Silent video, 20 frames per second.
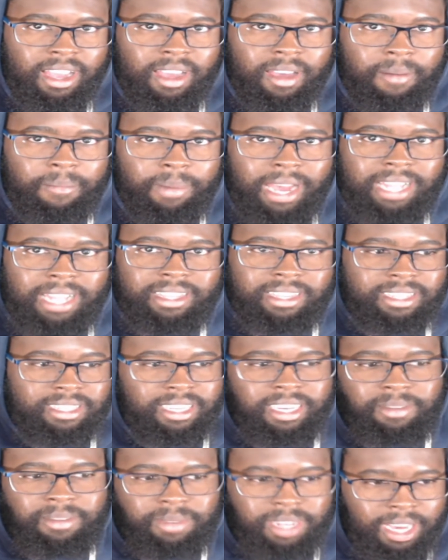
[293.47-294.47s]
But at the
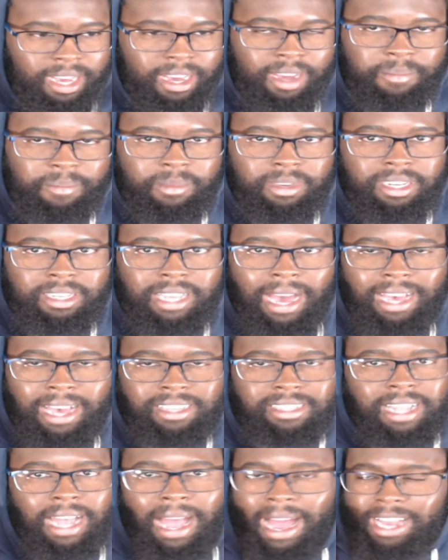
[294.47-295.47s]
same time,
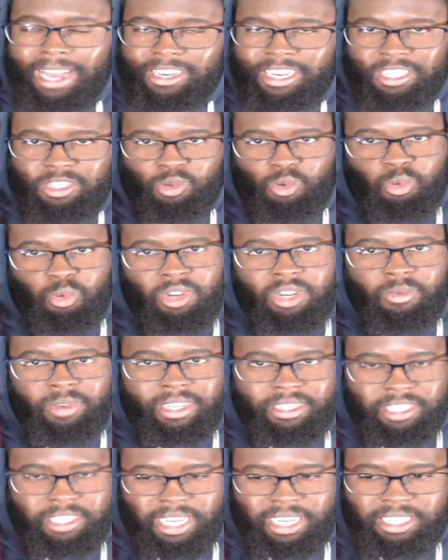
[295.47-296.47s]
I I disagree
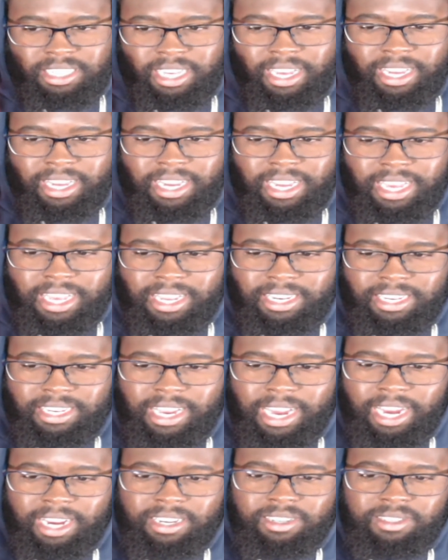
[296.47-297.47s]
with JJ and
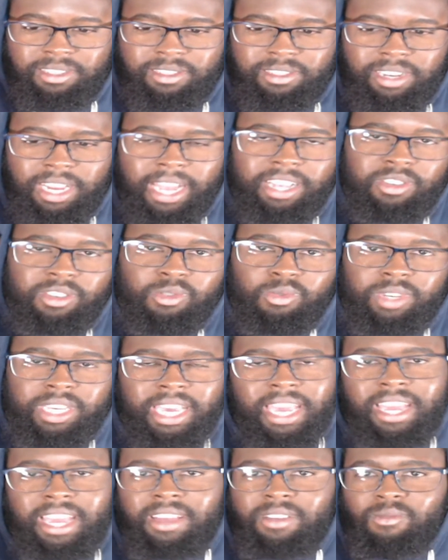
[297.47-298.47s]
that like you
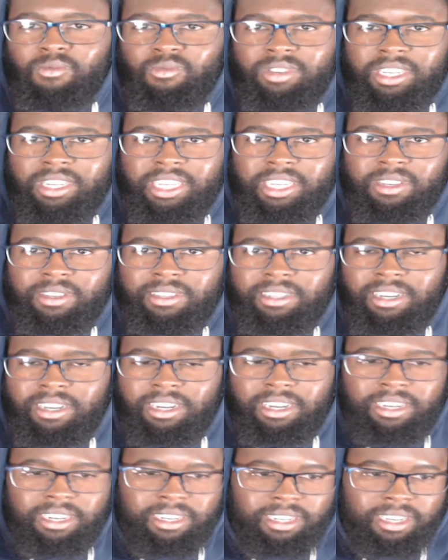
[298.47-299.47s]
can't really
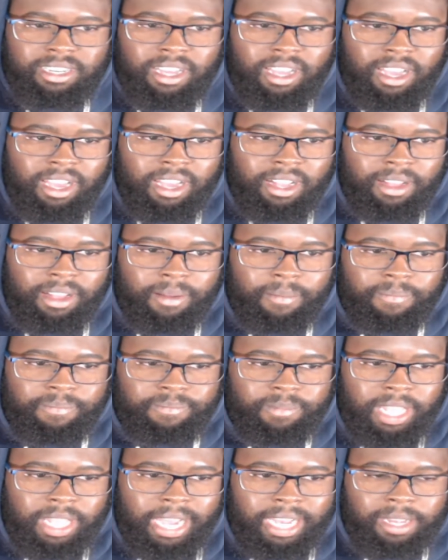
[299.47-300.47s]
uh
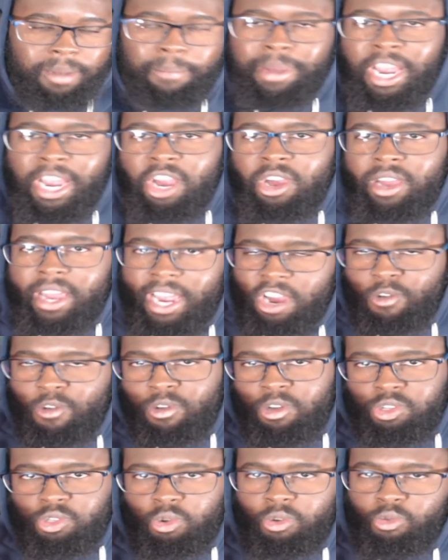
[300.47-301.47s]
like compare
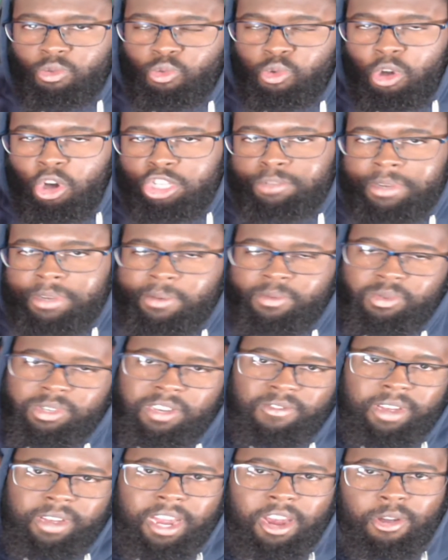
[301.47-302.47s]
eras or cross people with
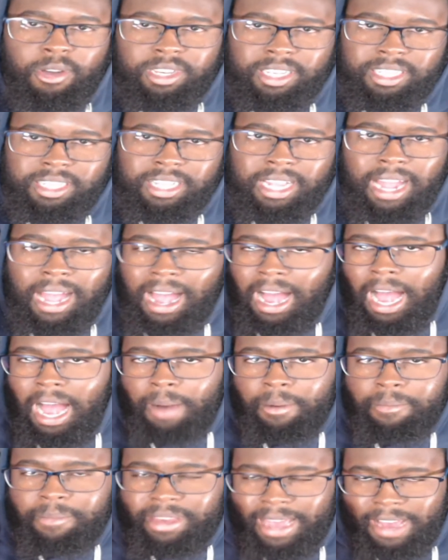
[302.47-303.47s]
different eras because like I-
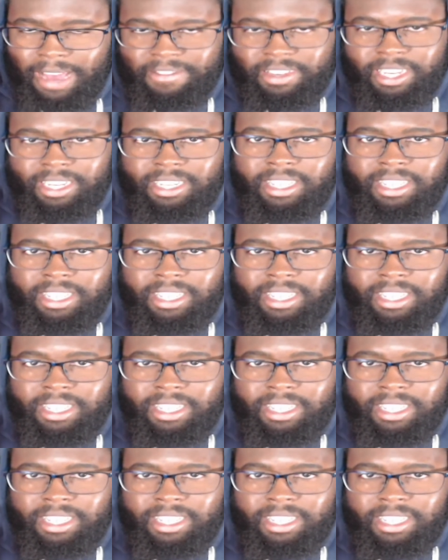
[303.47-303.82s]
am a big advocate of